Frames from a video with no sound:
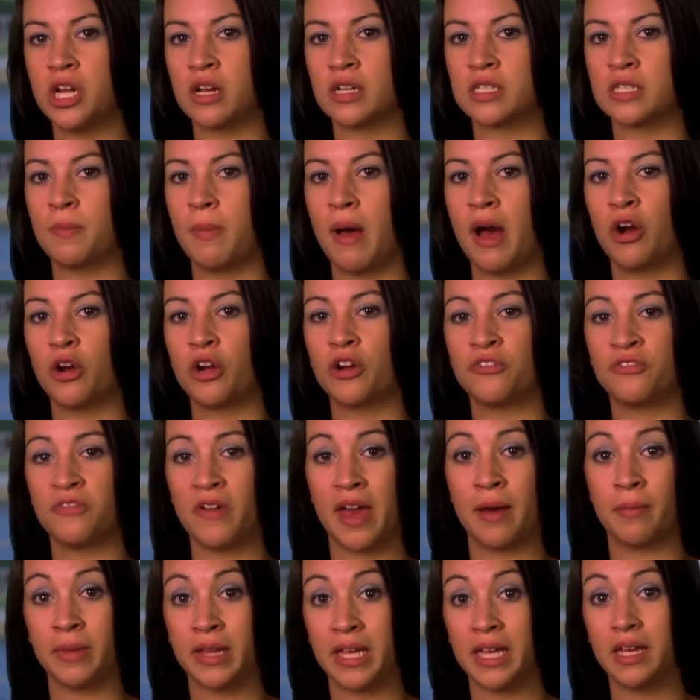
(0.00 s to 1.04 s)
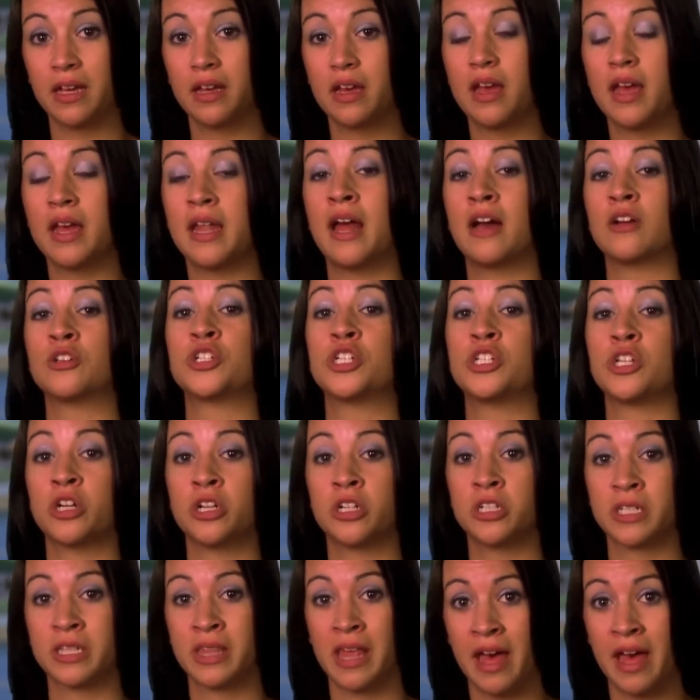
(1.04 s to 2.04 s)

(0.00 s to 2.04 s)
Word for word: talks about her family and how she turned to